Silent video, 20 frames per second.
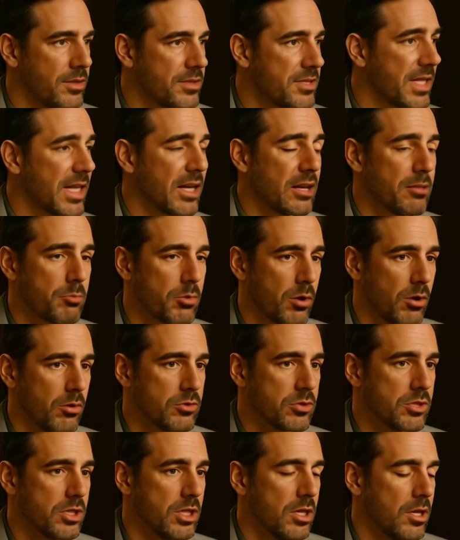The second
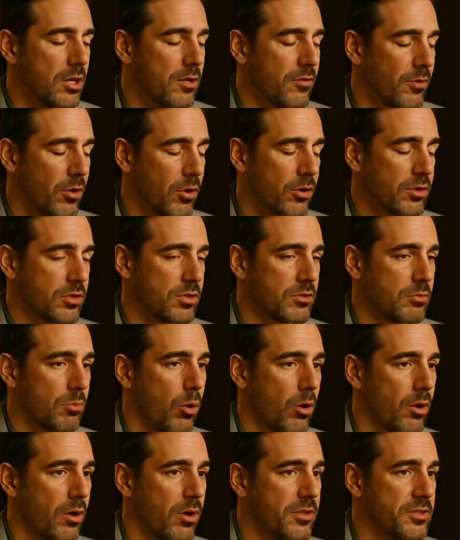approach focuses
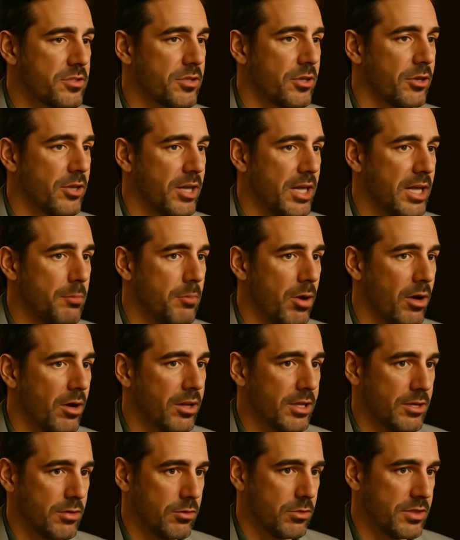more on the siRNA
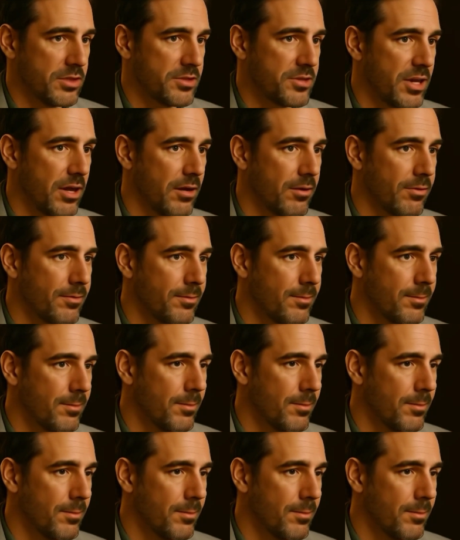molecule itself,